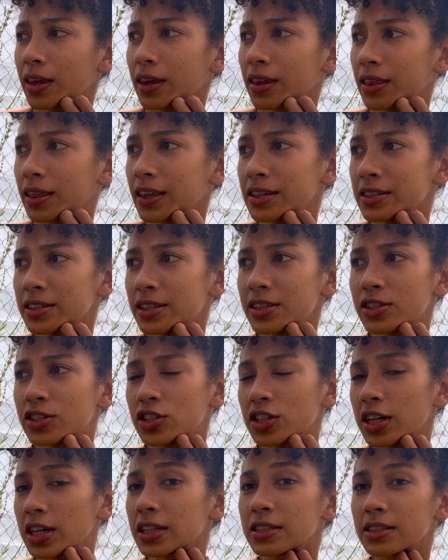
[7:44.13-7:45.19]
This is
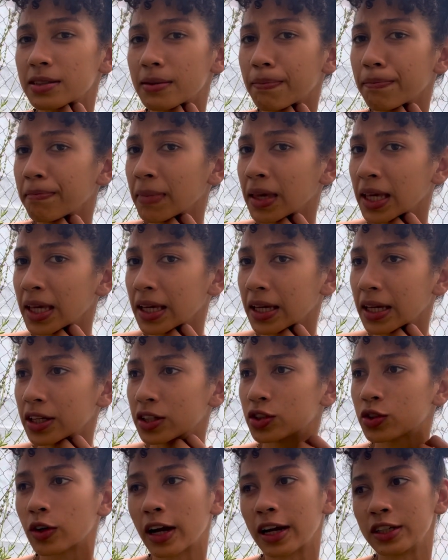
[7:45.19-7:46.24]
just me
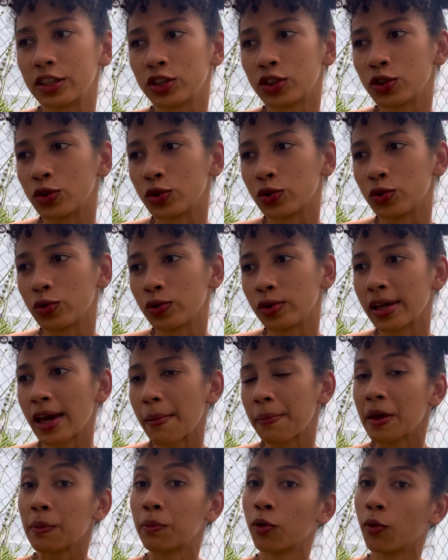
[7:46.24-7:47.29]
trying to get
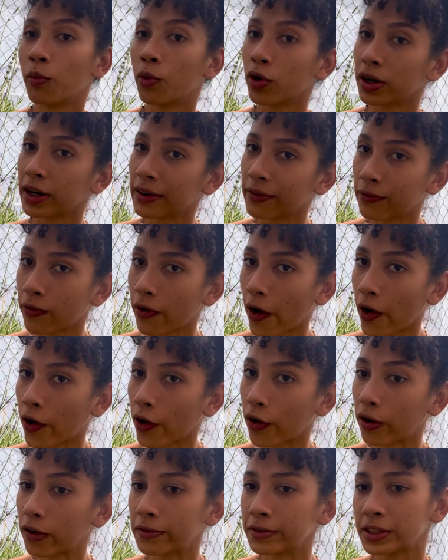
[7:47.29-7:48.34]
people more
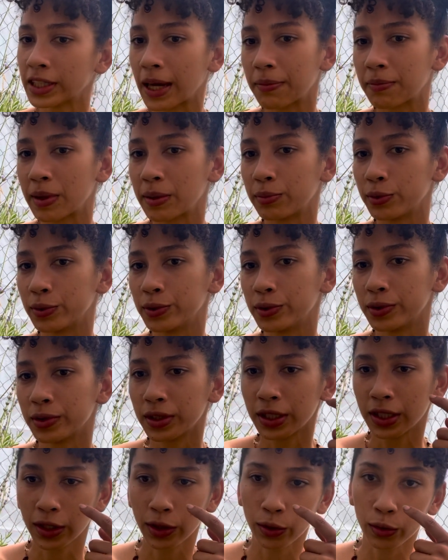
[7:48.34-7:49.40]
involved, get people
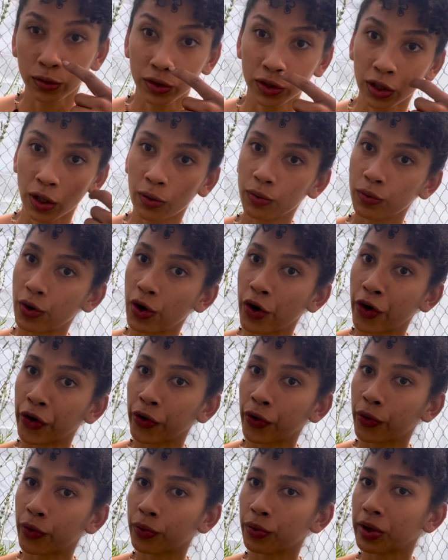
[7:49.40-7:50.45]
who don't
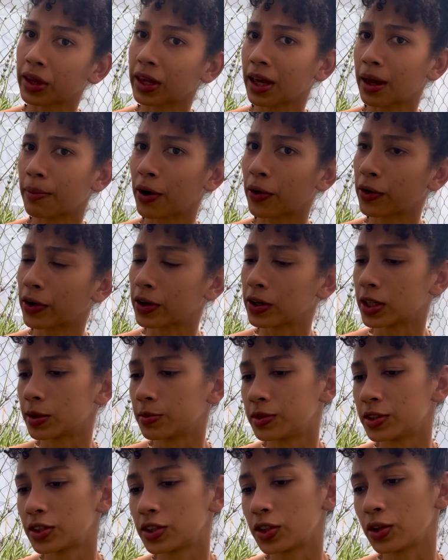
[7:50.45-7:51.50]
know really about
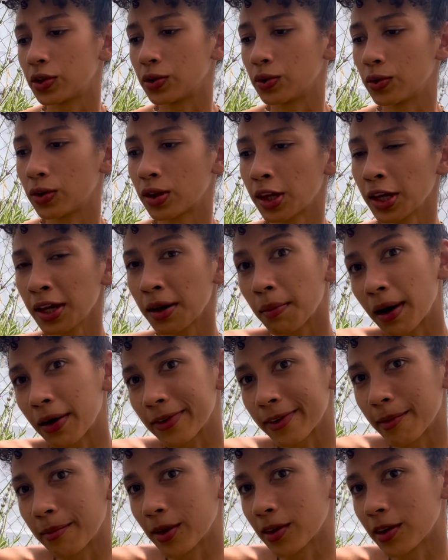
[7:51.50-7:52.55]
herbs to think about
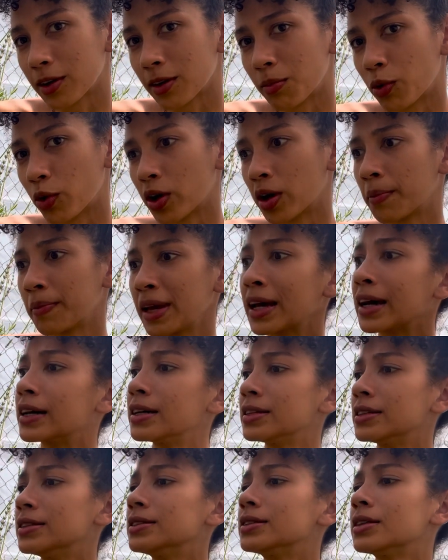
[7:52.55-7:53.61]
them a little more,
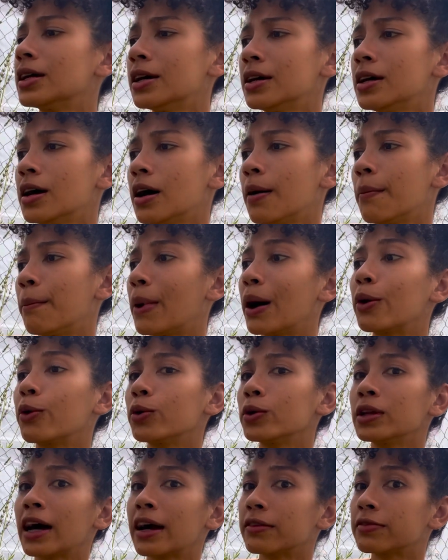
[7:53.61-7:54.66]
because my whole
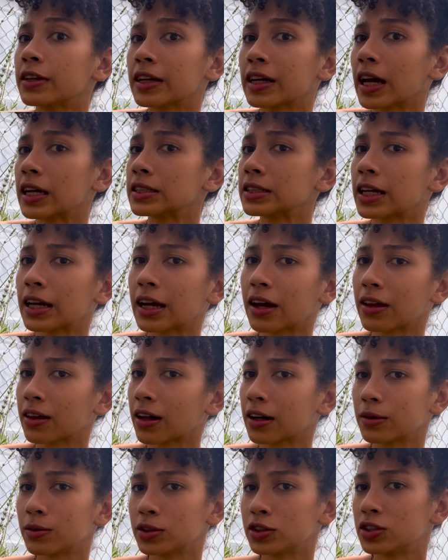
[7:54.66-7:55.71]
life, like I said, I thought
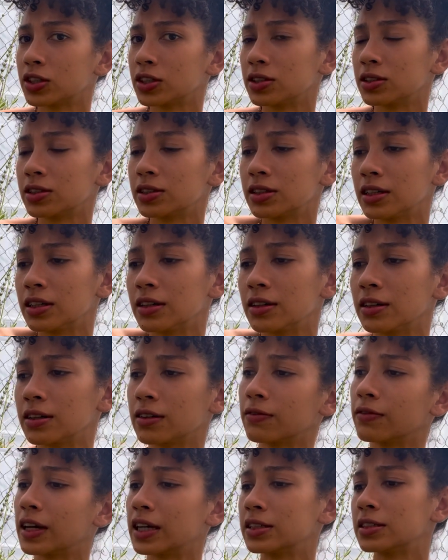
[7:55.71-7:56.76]
it was just
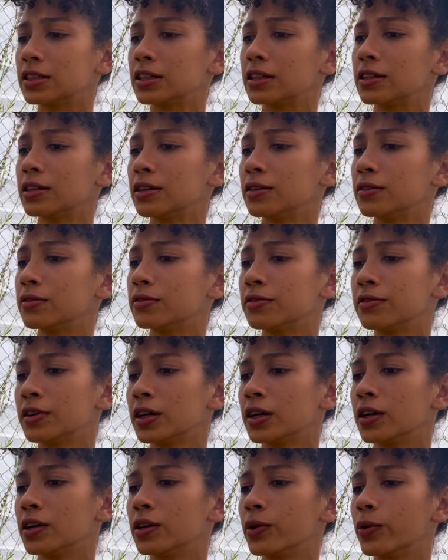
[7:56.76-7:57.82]
invasive,
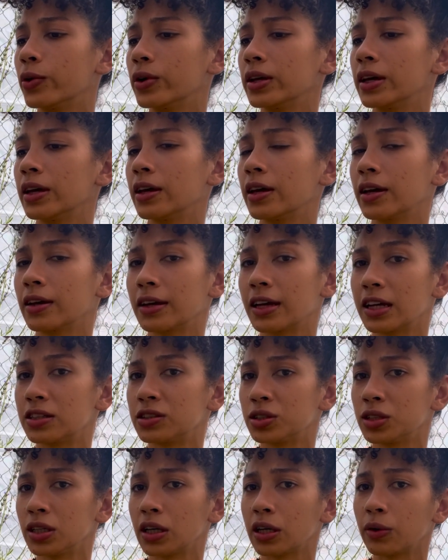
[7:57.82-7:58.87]
annoying,
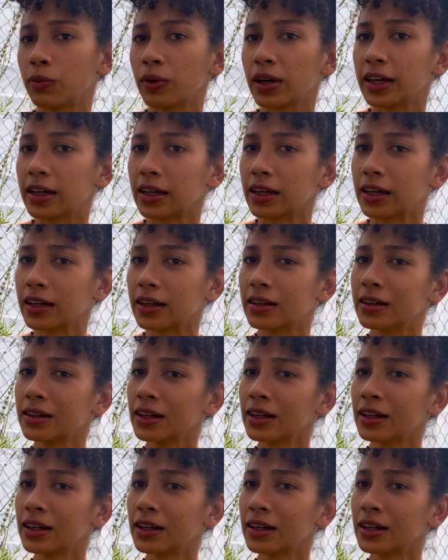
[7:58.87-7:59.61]
itchy weed,